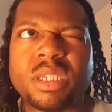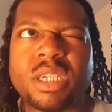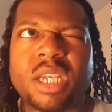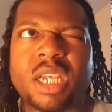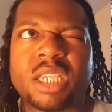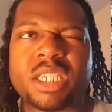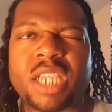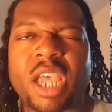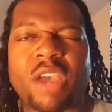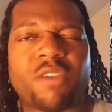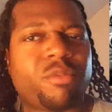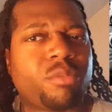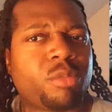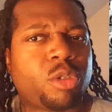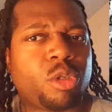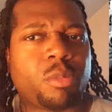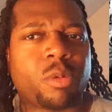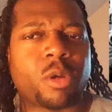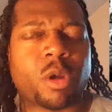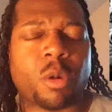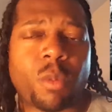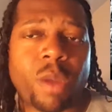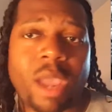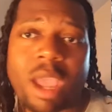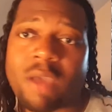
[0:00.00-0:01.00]
aside from
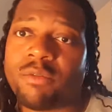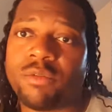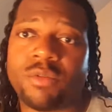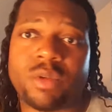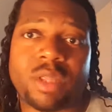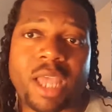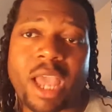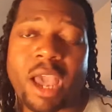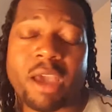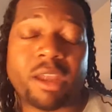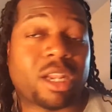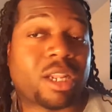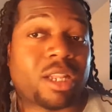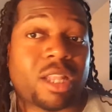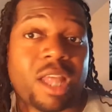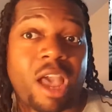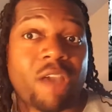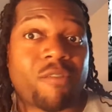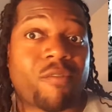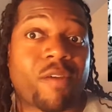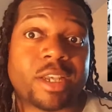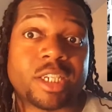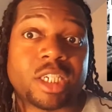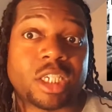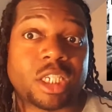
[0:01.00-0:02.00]
Supergirl, we haven't really had a
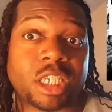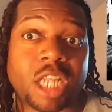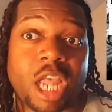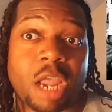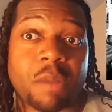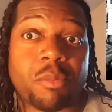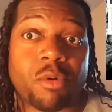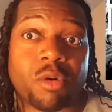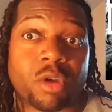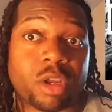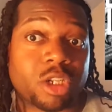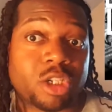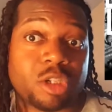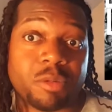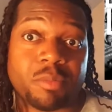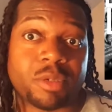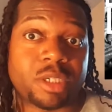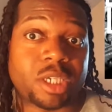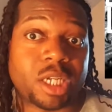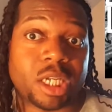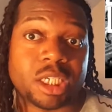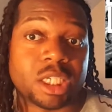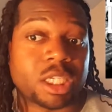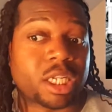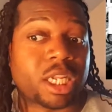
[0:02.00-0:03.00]
live-action cyborg
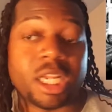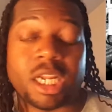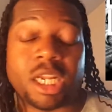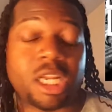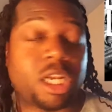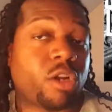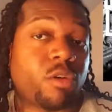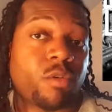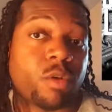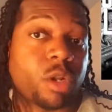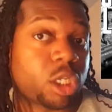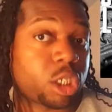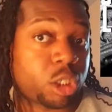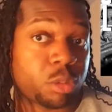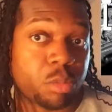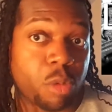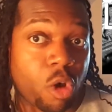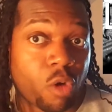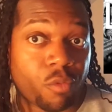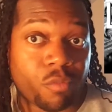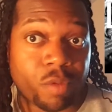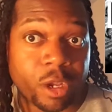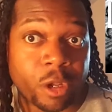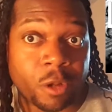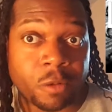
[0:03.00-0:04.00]
interpretation. They didn't do it on
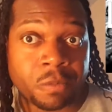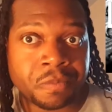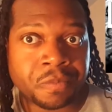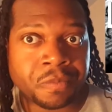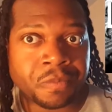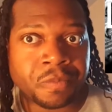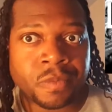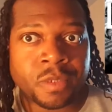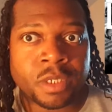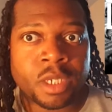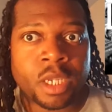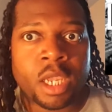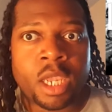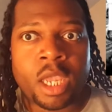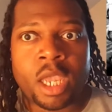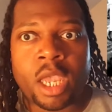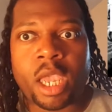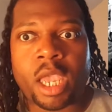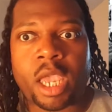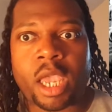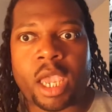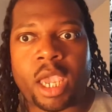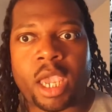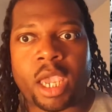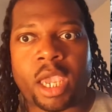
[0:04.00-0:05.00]
Smallville.
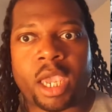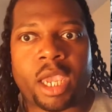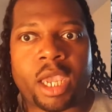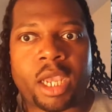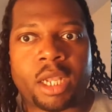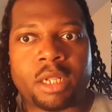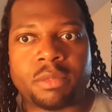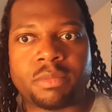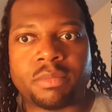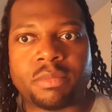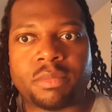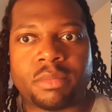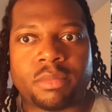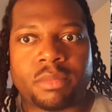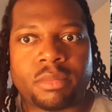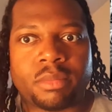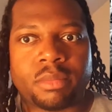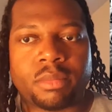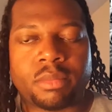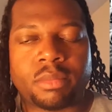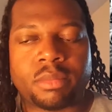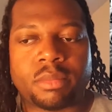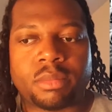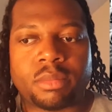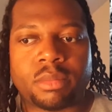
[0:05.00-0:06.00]
And
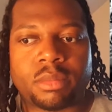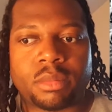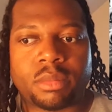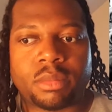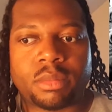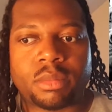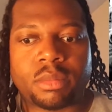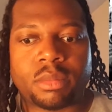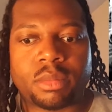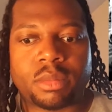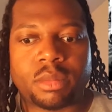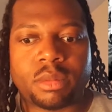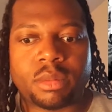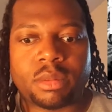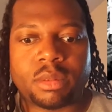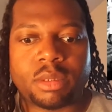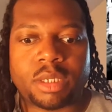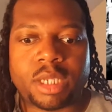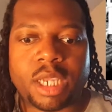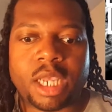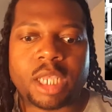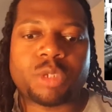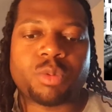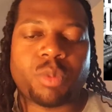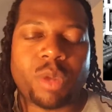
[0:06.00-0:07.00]

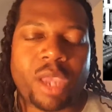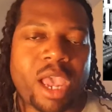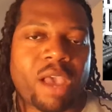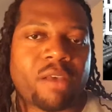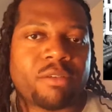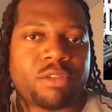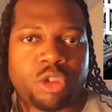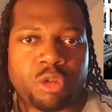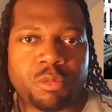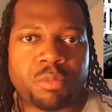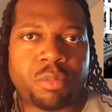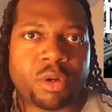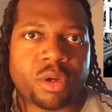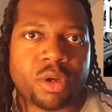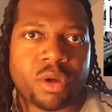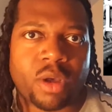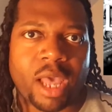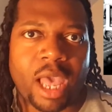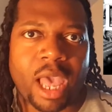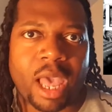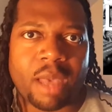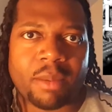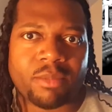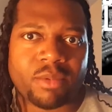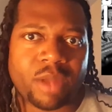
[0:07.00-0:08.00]
yes, we have
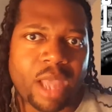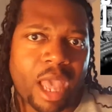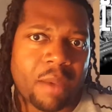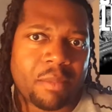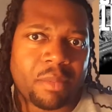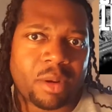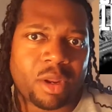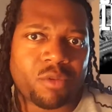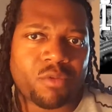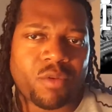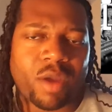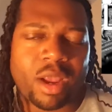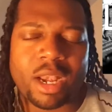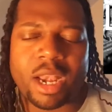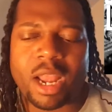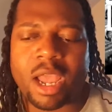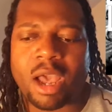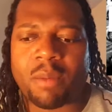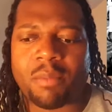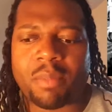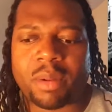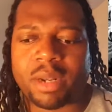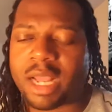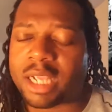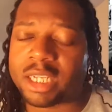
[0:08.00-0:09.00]
Supergirl happening right
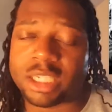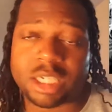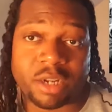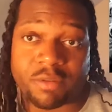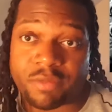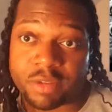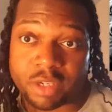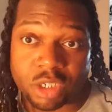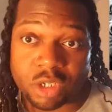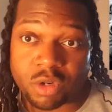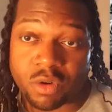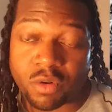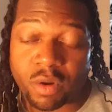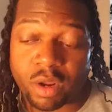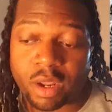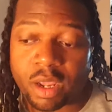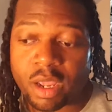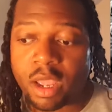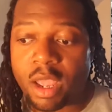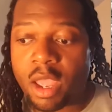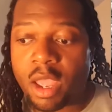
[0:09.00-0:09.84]
now, but that's a different story.